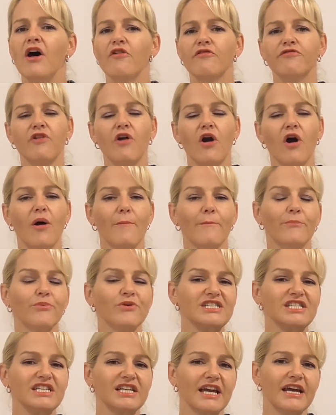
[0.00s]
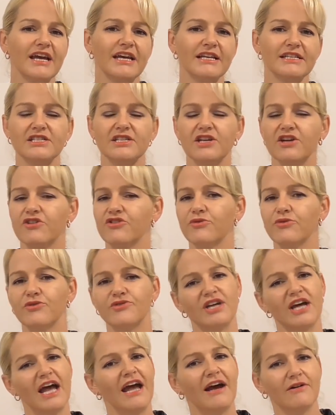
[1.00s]
from breast cancer
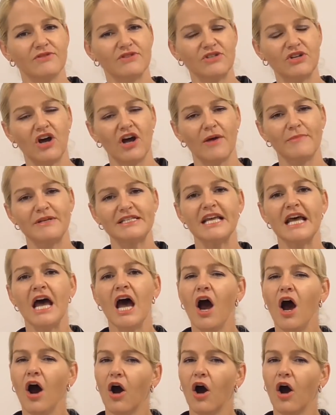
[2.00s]
through to Alzheimer's.